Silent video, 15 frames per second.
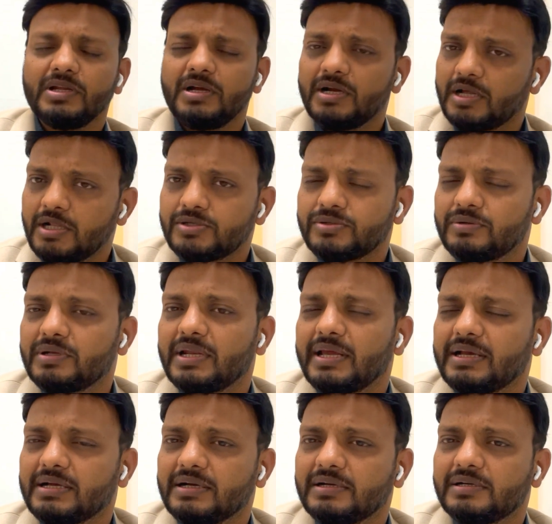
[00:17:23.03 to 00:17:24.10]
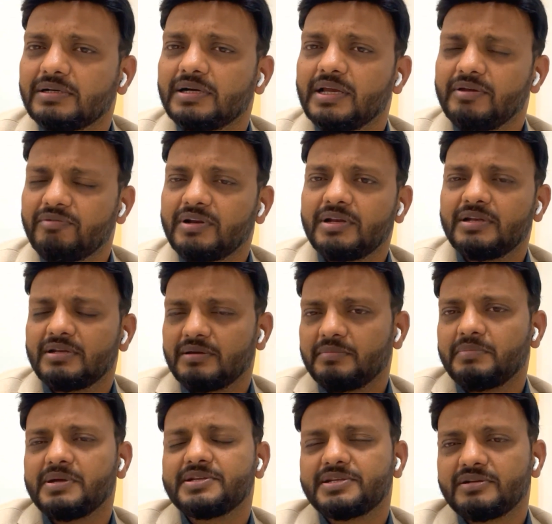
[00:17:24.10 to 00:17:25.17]
And also, even in a
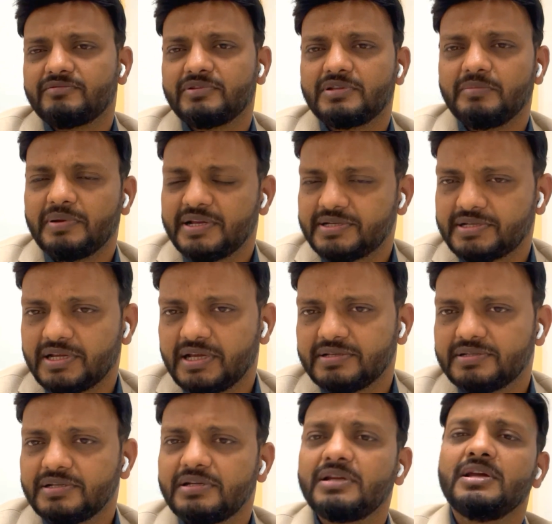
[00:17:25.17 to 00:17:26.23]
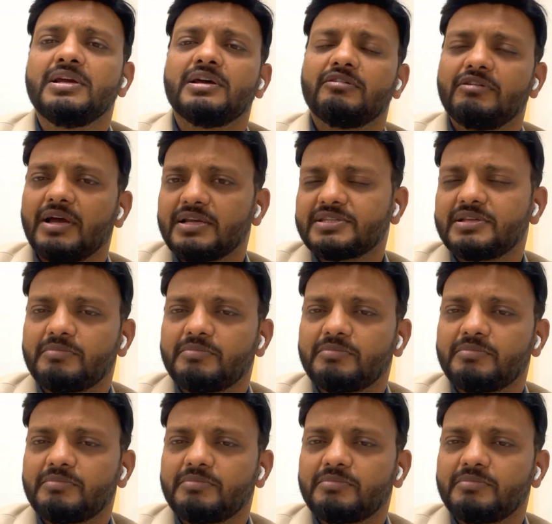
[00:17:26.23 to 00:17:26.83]
patient with the breast cancer, we ask